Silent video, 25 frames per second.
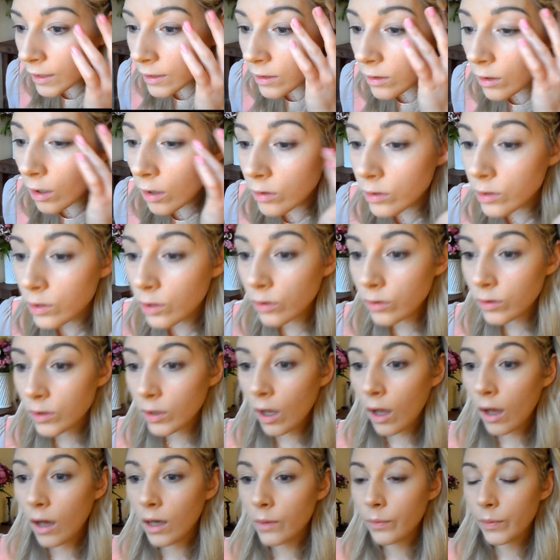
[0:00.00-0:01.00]
It's not too
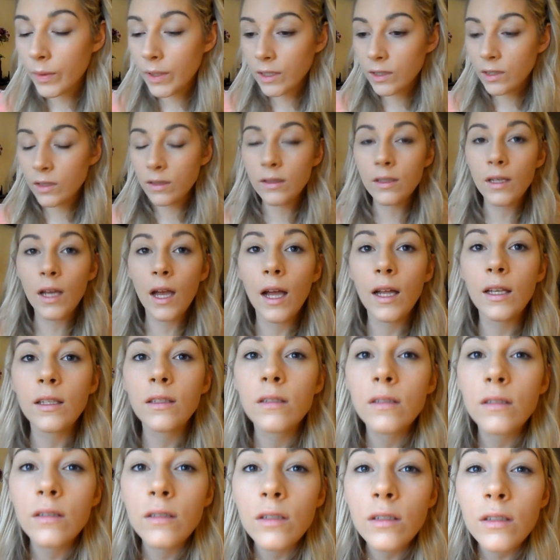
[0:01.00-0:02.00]
dark, but it just
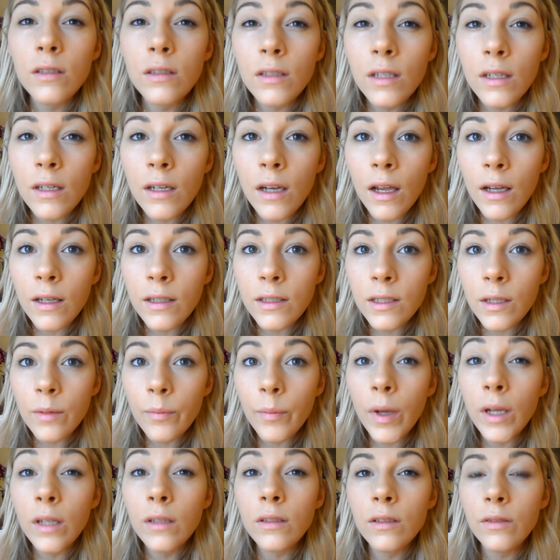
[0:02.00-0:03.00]
adds just a nice
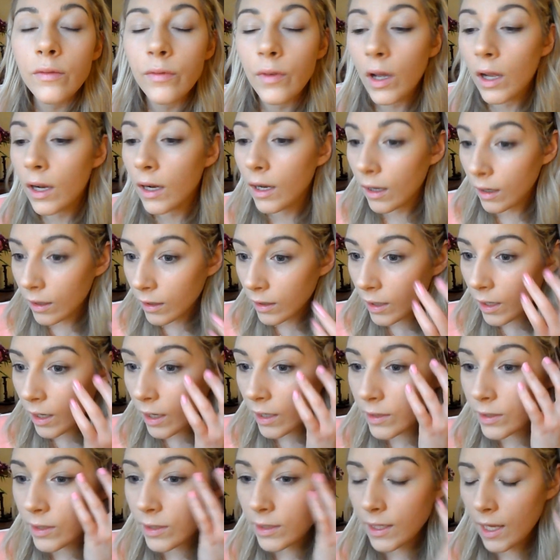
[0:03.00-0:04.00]
amount of colour
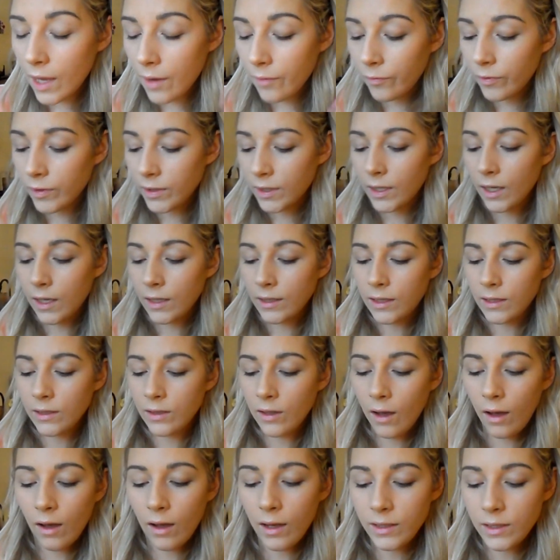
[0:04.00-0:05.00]
and just
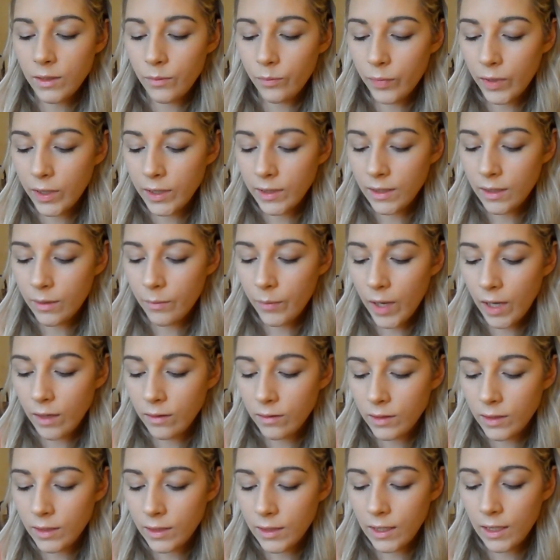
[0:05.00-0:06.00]
emphasises your eyes and brings them
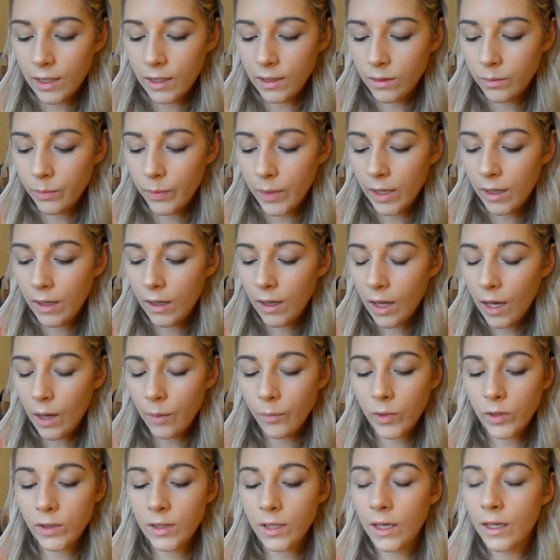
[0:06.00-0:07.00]
out just a little bit.
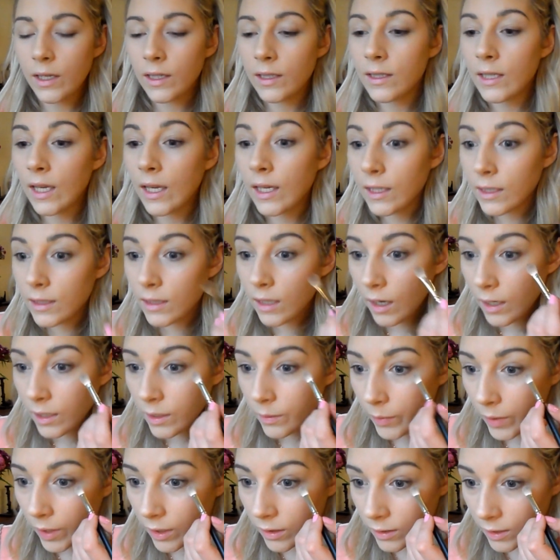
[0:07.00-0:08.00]
I'm also going to take a
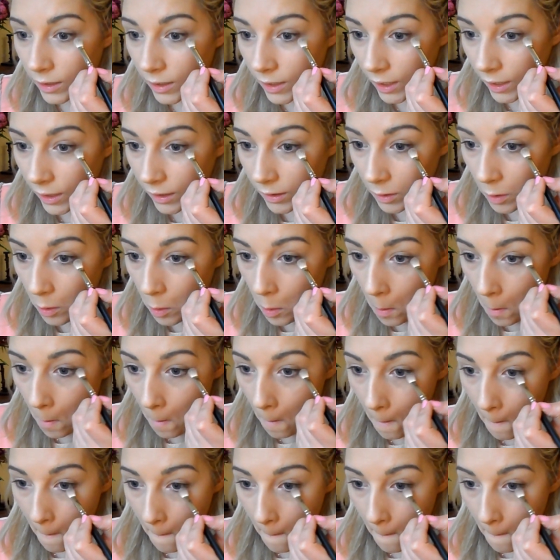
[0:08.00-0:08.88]
tiny bit underneath.